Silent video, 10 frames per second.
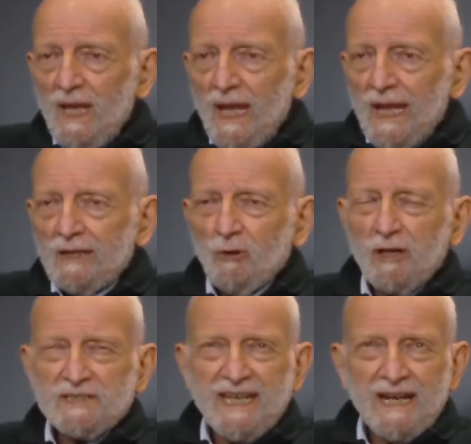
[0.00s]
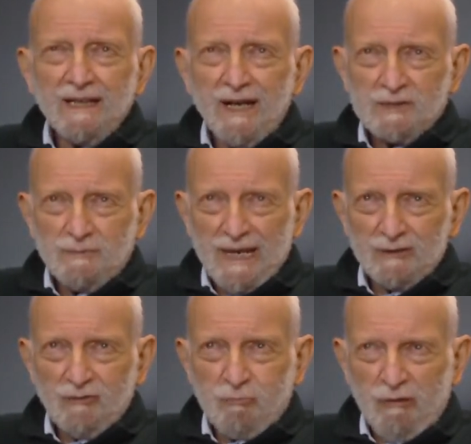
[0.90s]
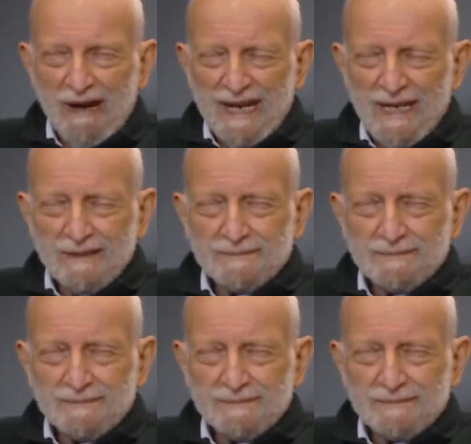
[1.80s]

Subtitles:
In order to get a large amount of prey,